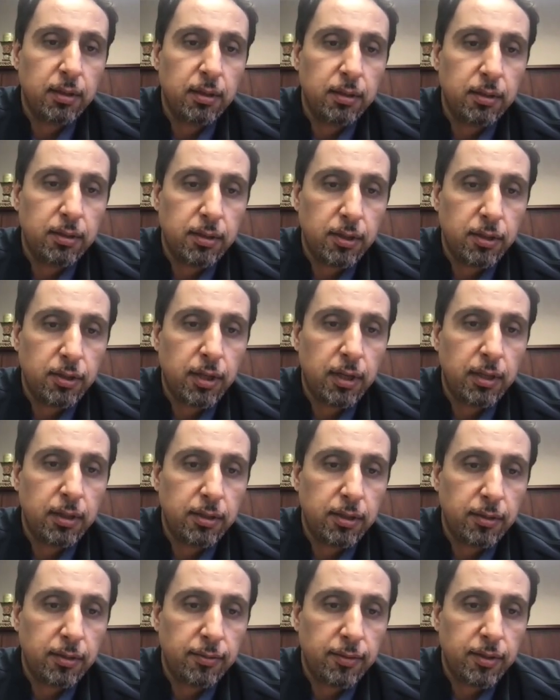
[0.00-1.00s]
surgical
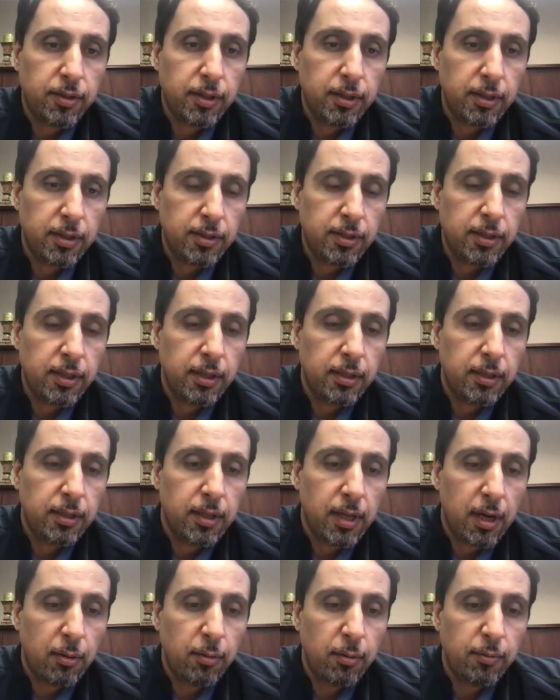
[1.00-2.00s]
intervention is
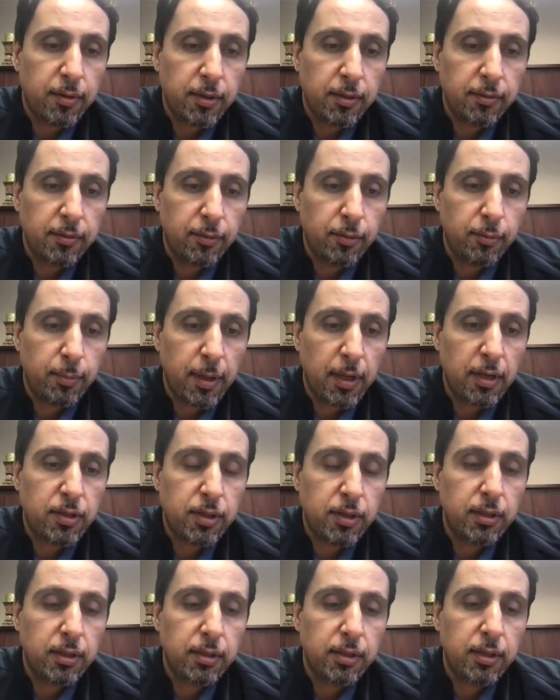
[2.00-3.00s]
needed. However, if your
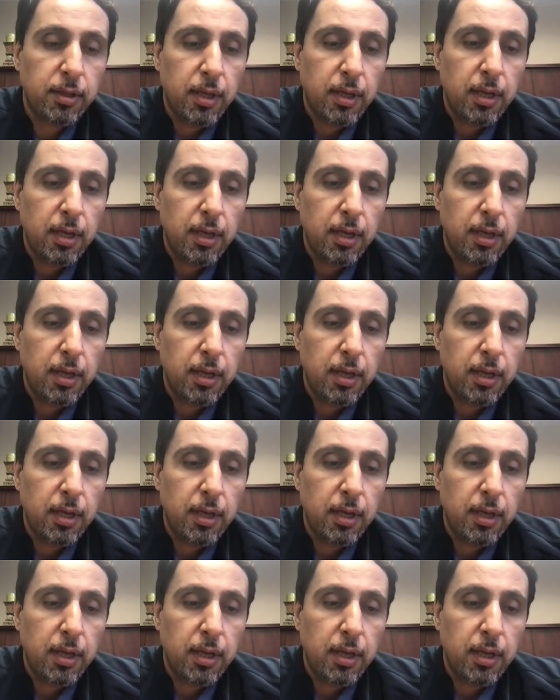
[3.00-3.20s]
patient